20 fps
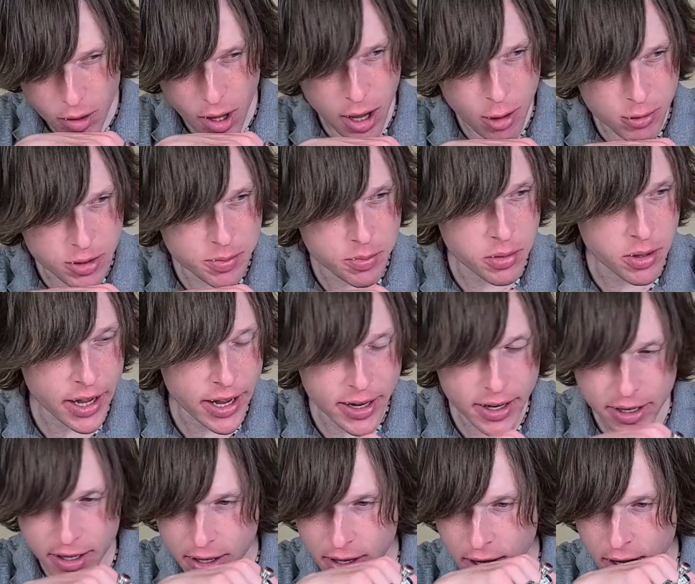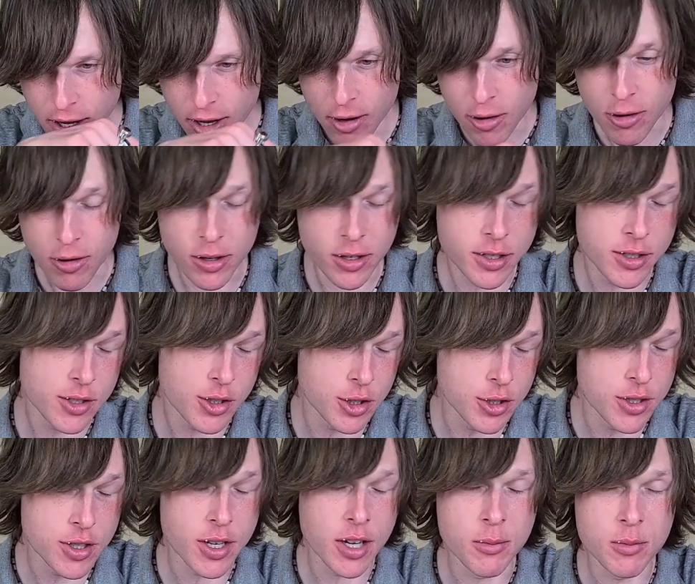was planning, or I should
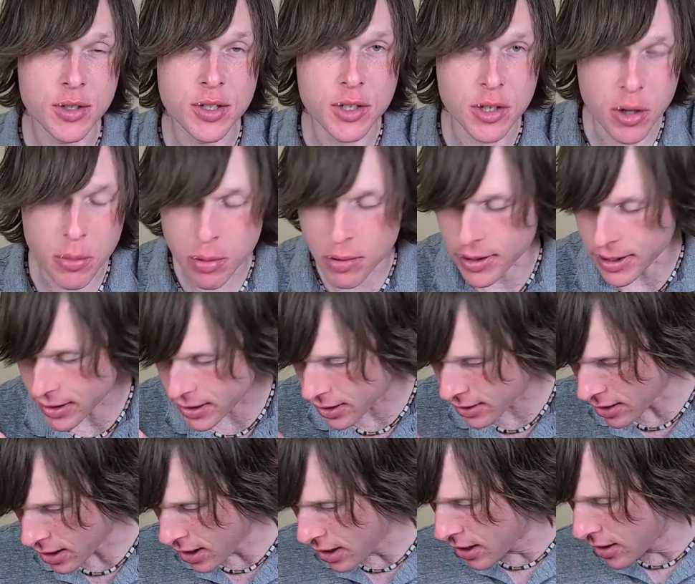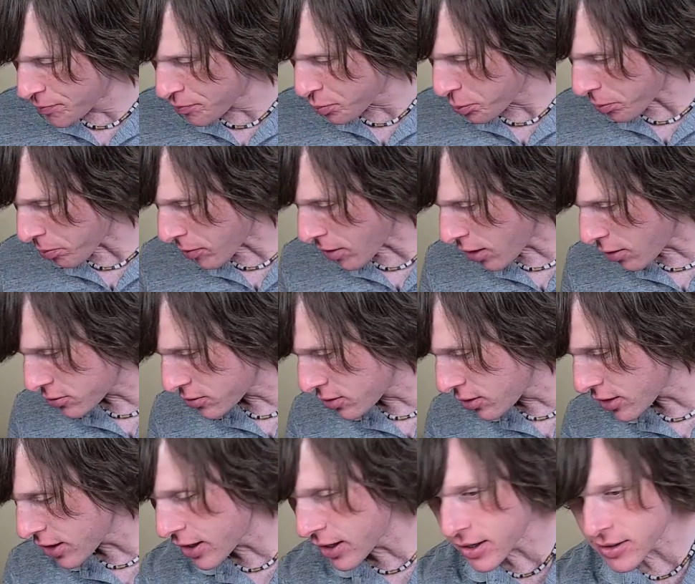say I'm still planning. I was looking
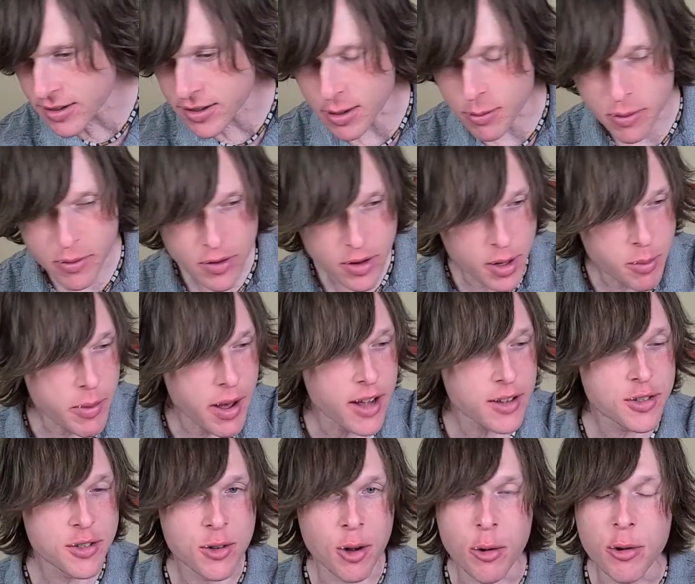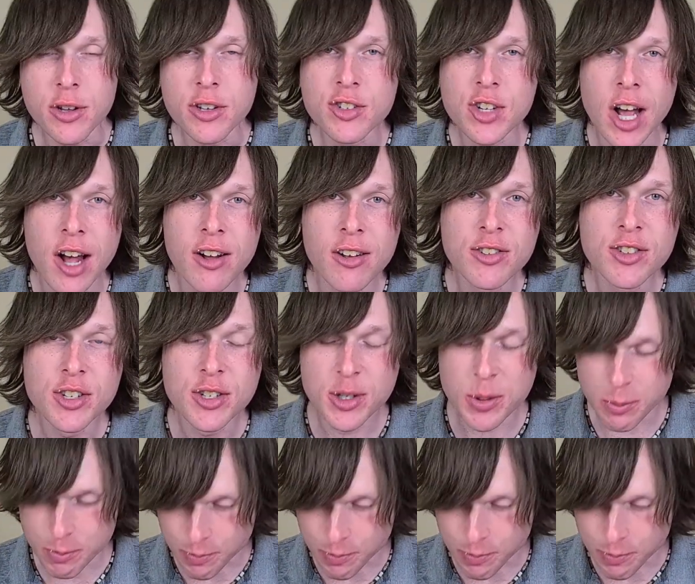at some of like Matt Stoney's challenges,